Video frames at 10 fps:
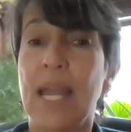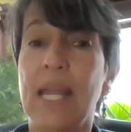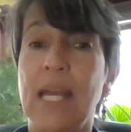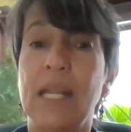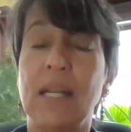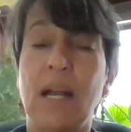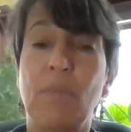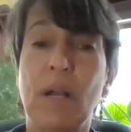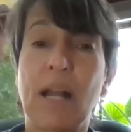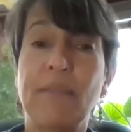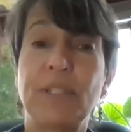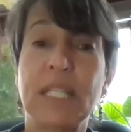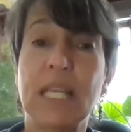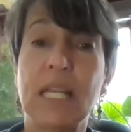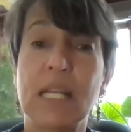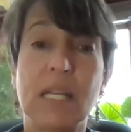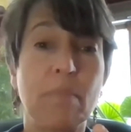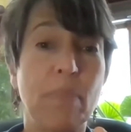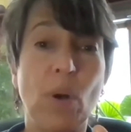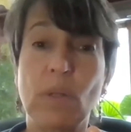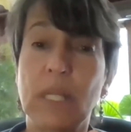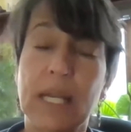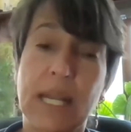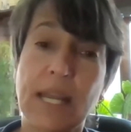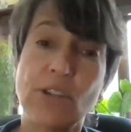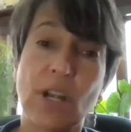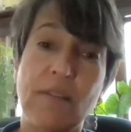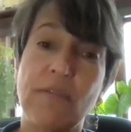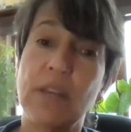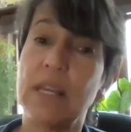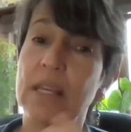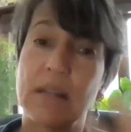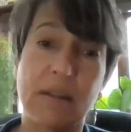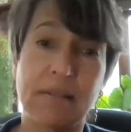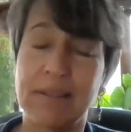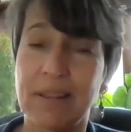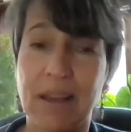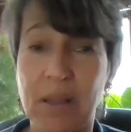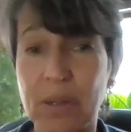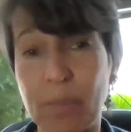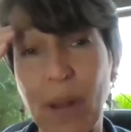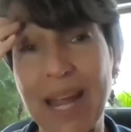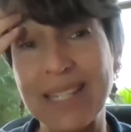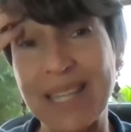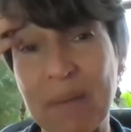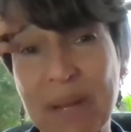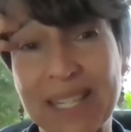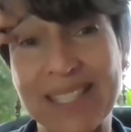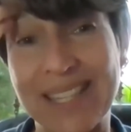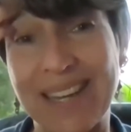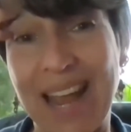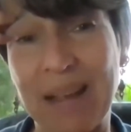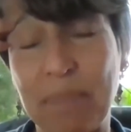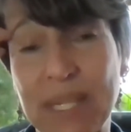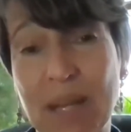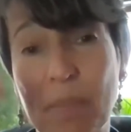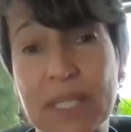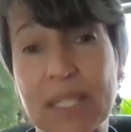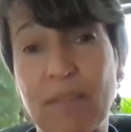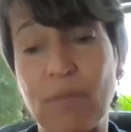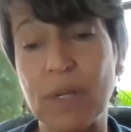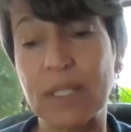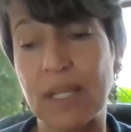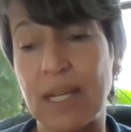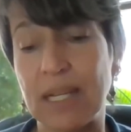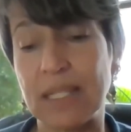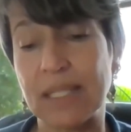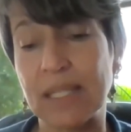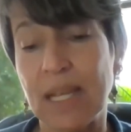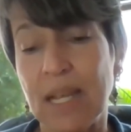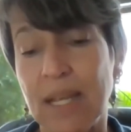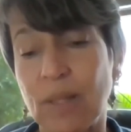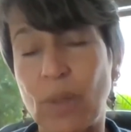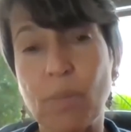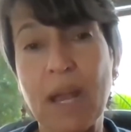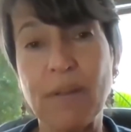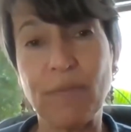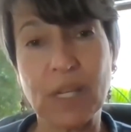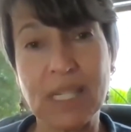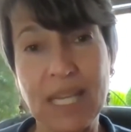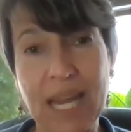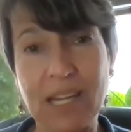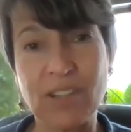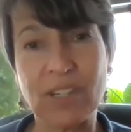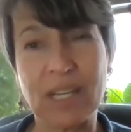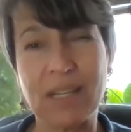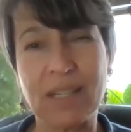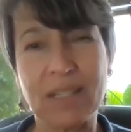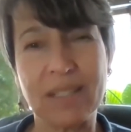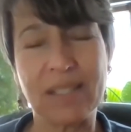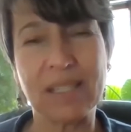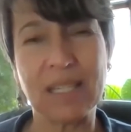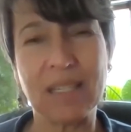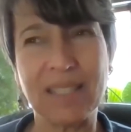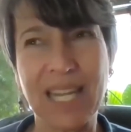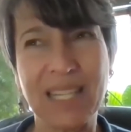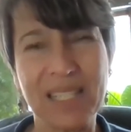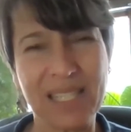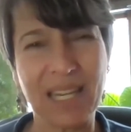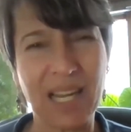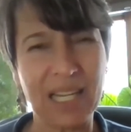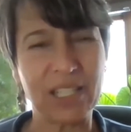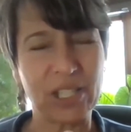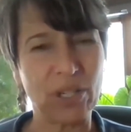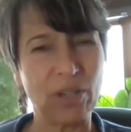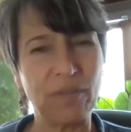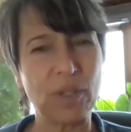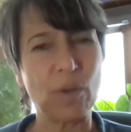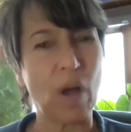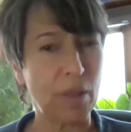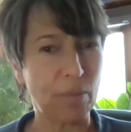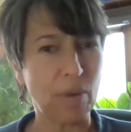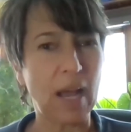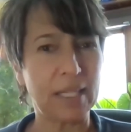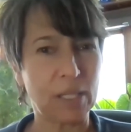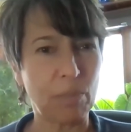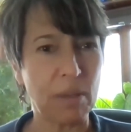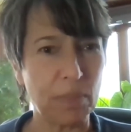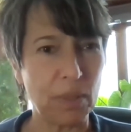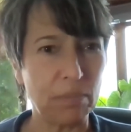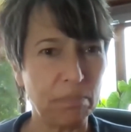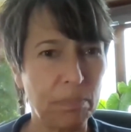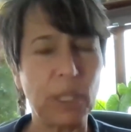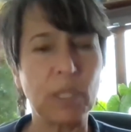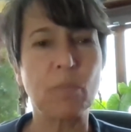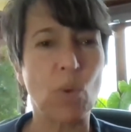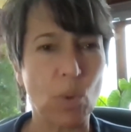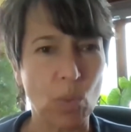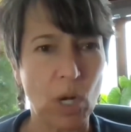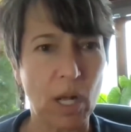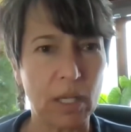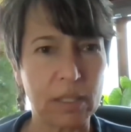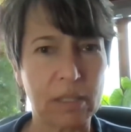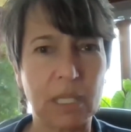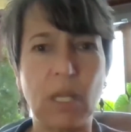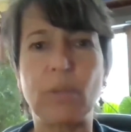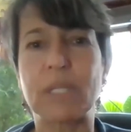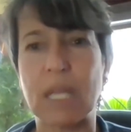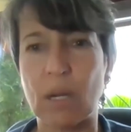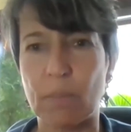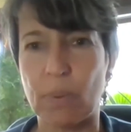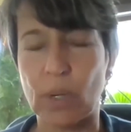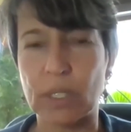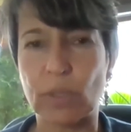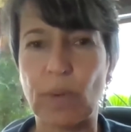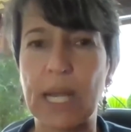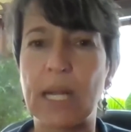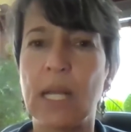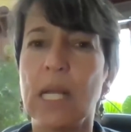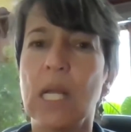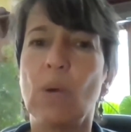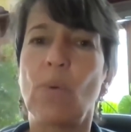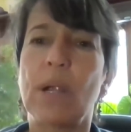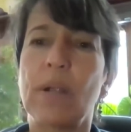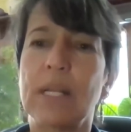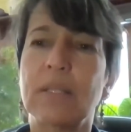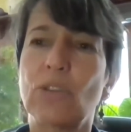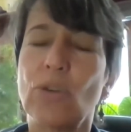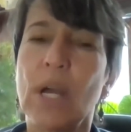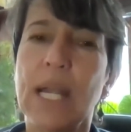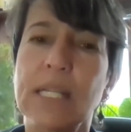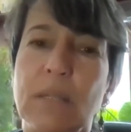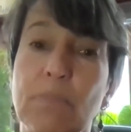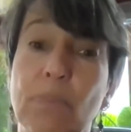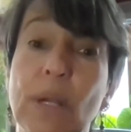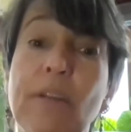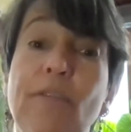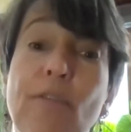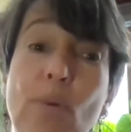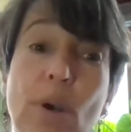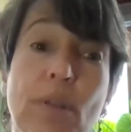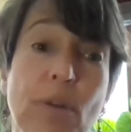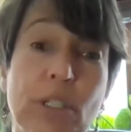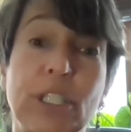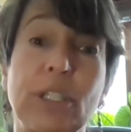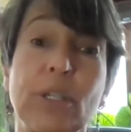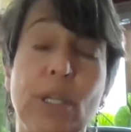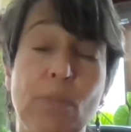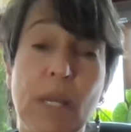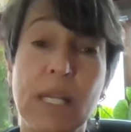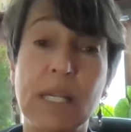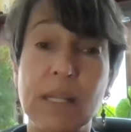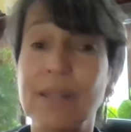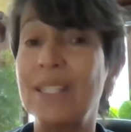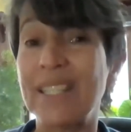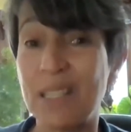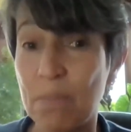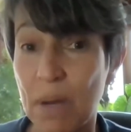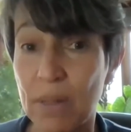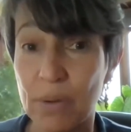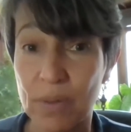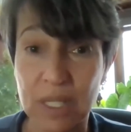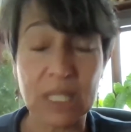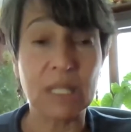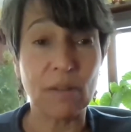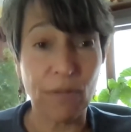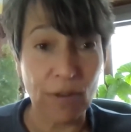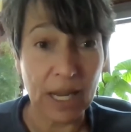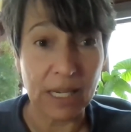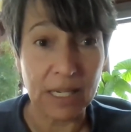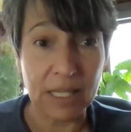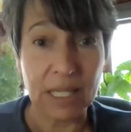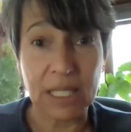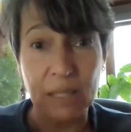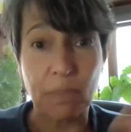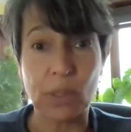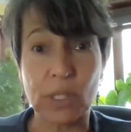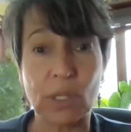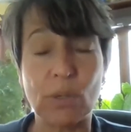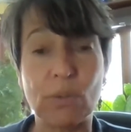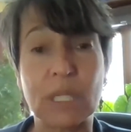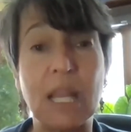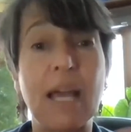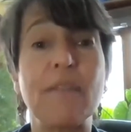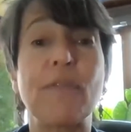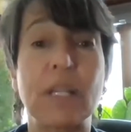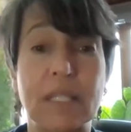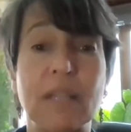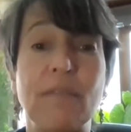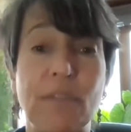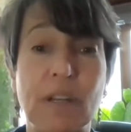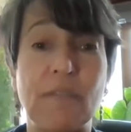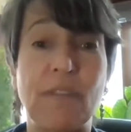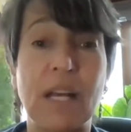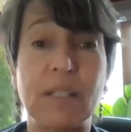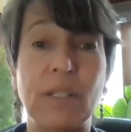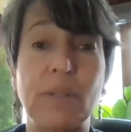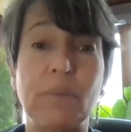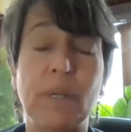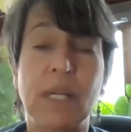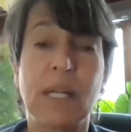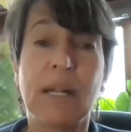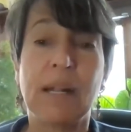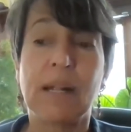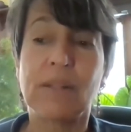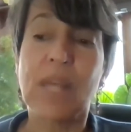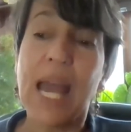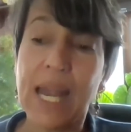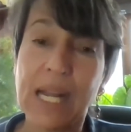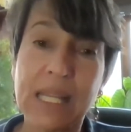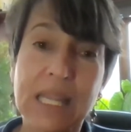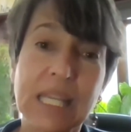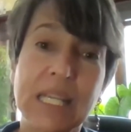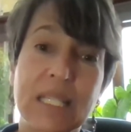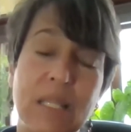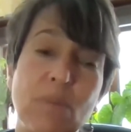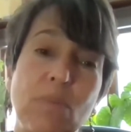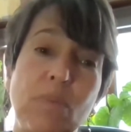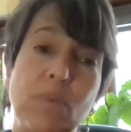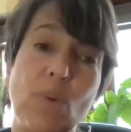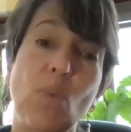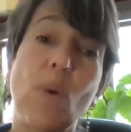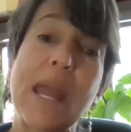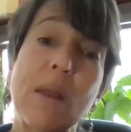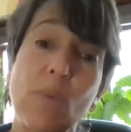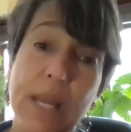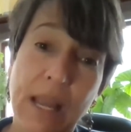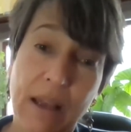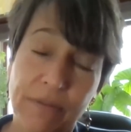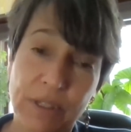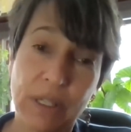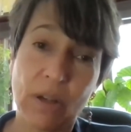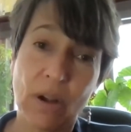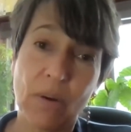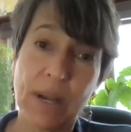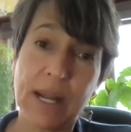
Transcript: And what I've seen in Ebola and HIV and the other pandemics and epidemics I've worked on is the threat of contagion just tends to kind of serve to otherize people, build more walls, close the airports, right? Whereas trying to bring forth our shared humanity, this is a mother, this is a friend, this is a person whose life has infinite value. That I think is the way we have to go.